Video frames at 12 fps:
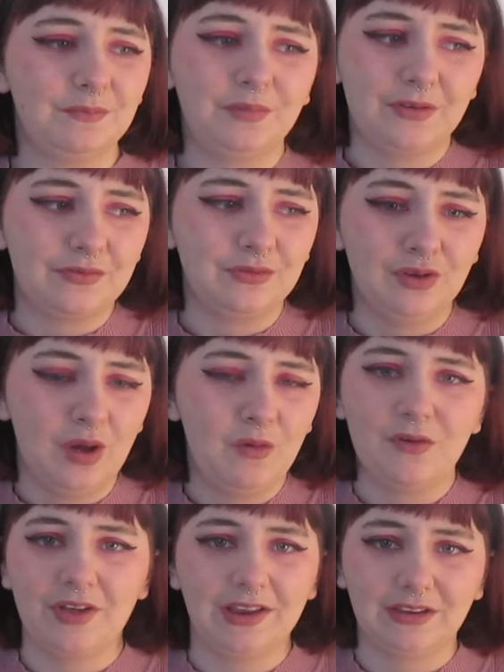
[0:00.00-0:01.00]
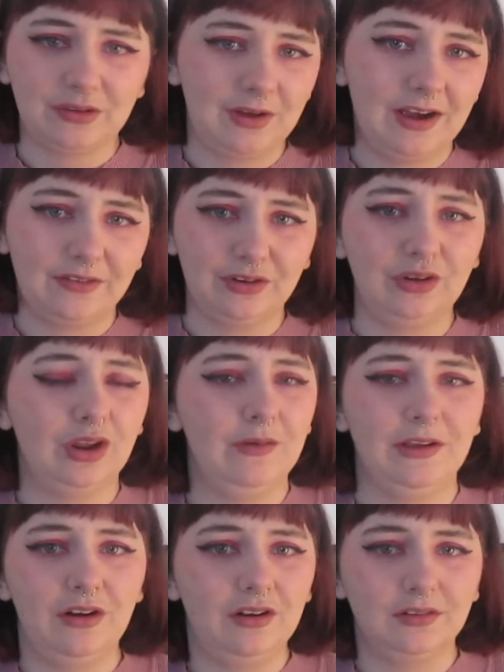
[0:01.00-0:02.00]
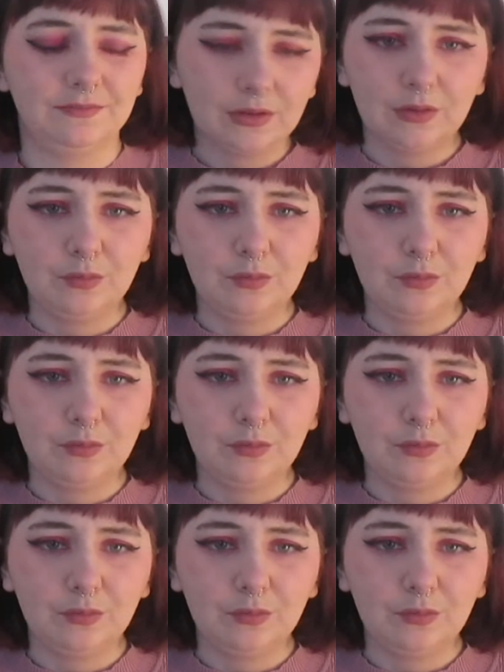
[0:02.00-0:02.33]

with no other interaction going on?